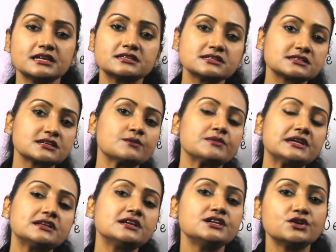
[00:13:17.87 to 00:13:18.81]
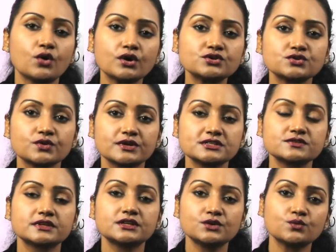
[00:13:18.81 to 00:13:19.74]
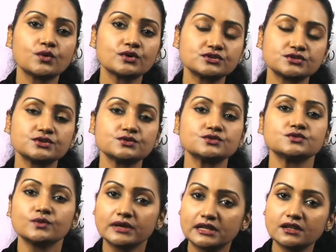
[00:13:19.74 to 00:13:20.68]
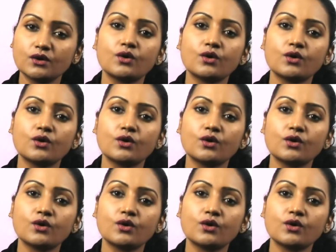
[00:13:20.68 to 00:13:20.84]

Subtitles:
it is completely your choice whether you want to use will